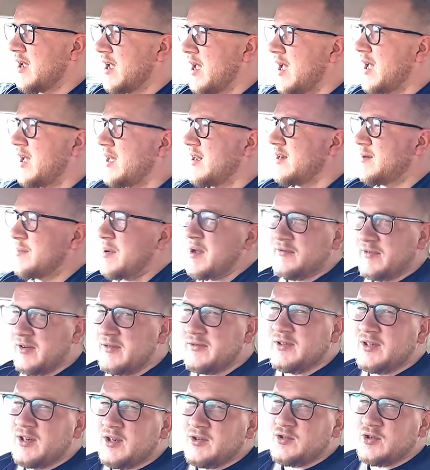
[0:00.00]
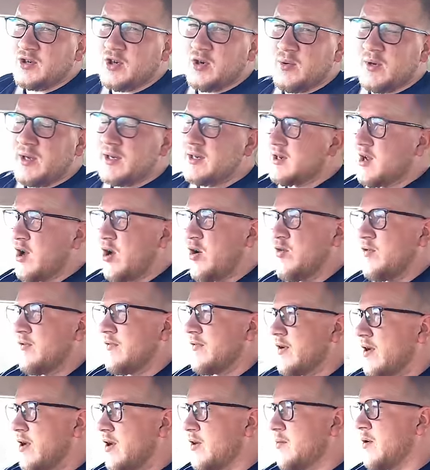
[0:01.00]
and about 1500 quid
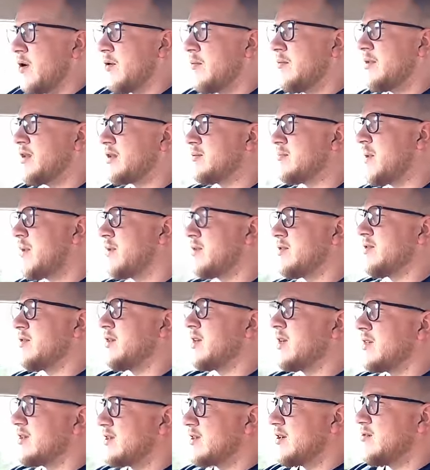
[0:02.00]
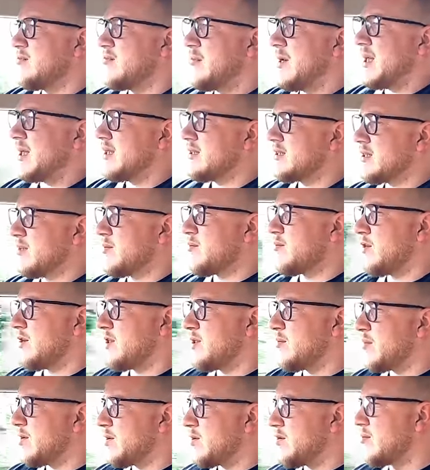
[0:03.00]
over what we spent on it, so meeting somewhere in
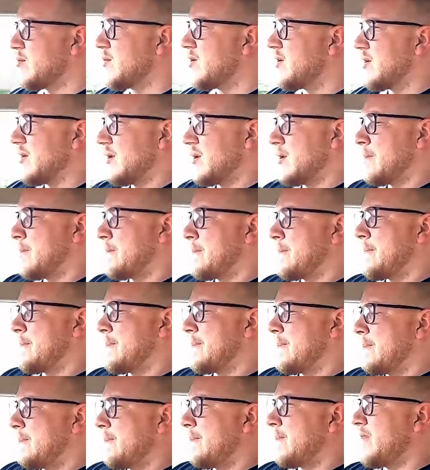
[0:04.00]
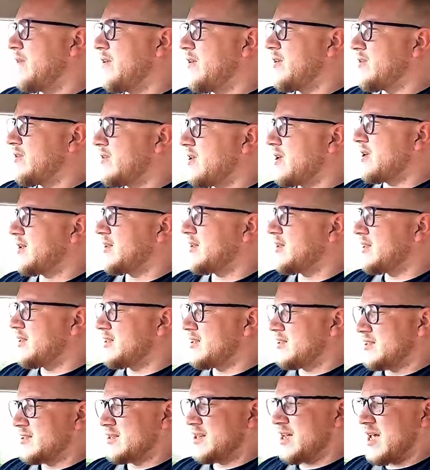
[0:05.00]
the middle. I think
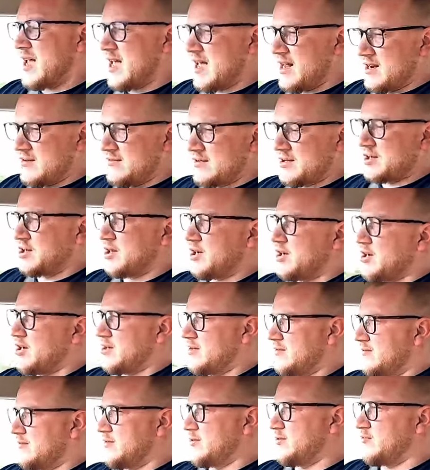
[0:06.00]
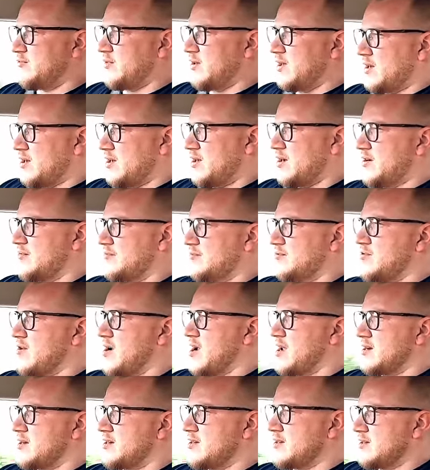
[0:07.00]
this is a hell of a car for
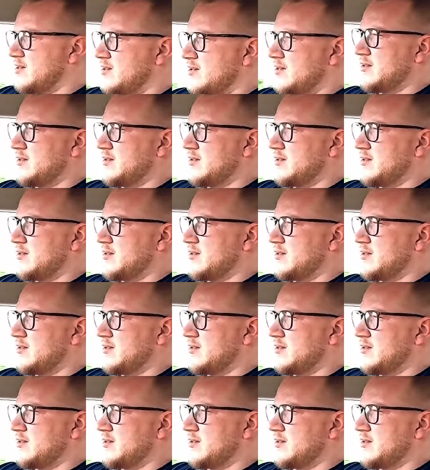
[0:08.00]
£3,500.